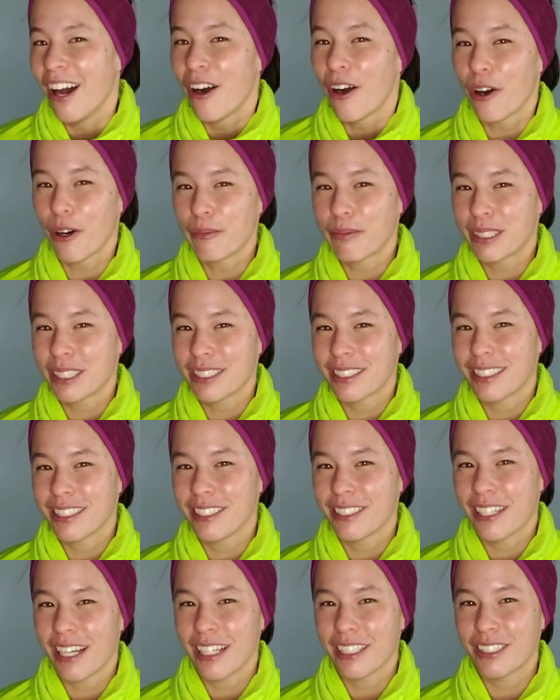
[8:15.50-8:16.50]
hope to see
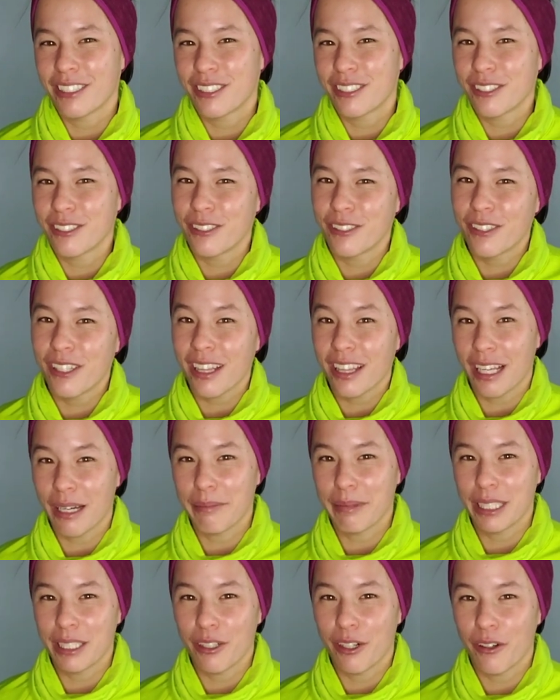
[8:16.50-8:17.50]
you guys soon.
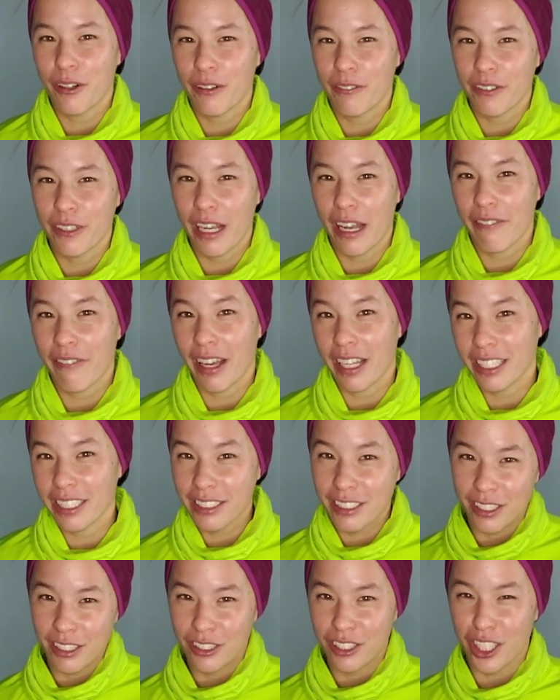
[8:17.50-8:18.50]
Let me know if you have any
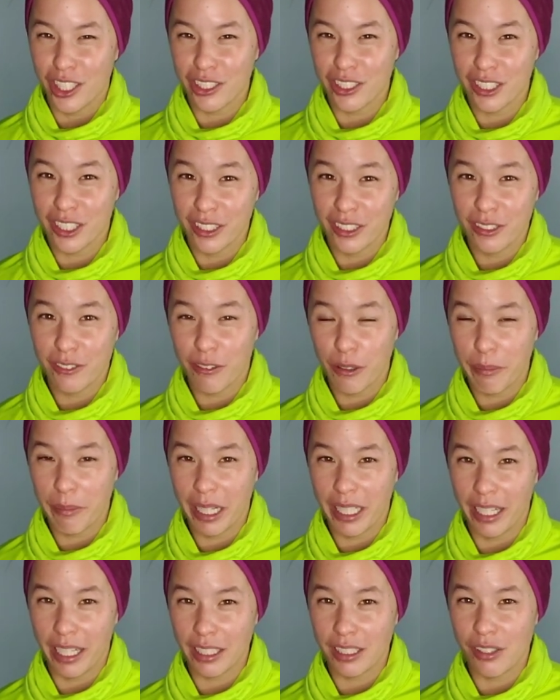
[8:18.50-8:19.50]
suggestions for
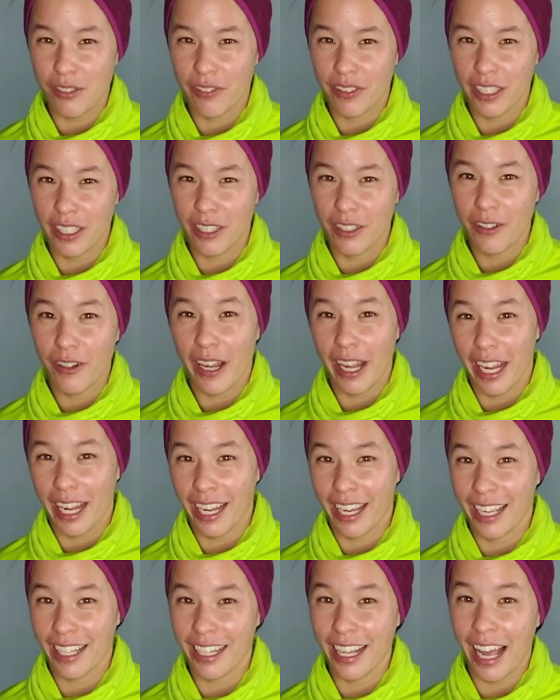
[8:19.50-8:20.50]
my next video,
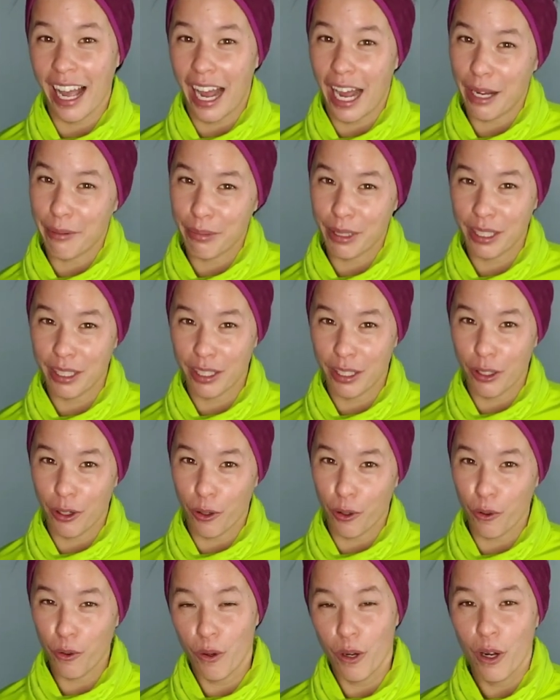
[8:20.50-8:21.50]
and I'm gonna
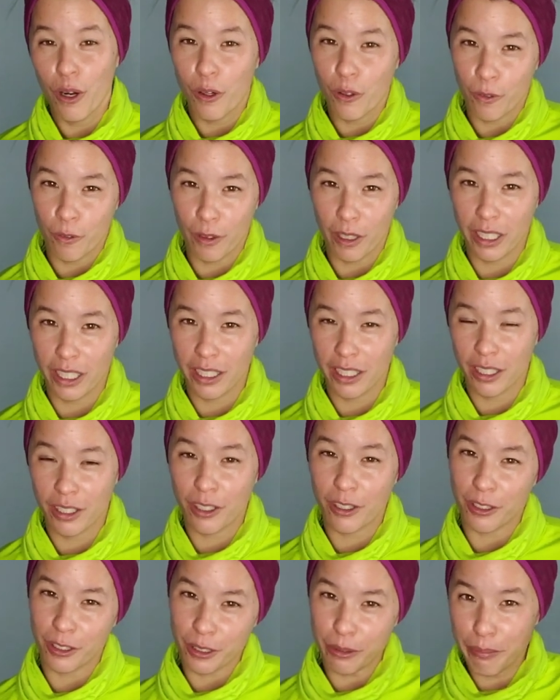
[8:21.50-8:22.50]
go run in the
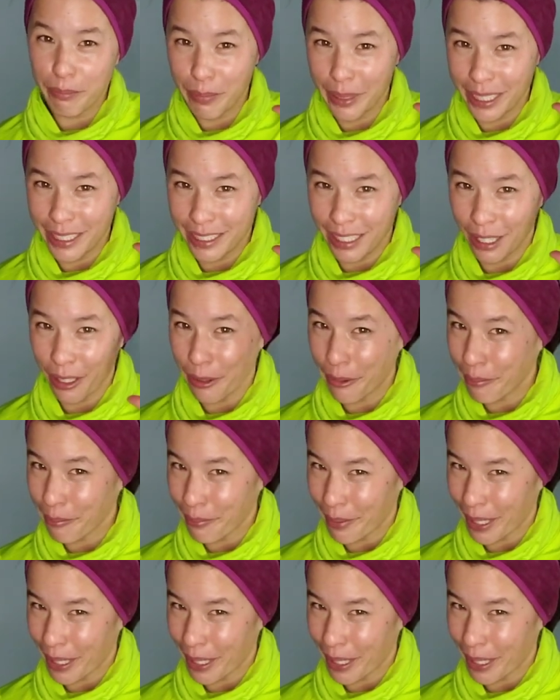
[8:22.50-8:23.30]
cold. Peace out.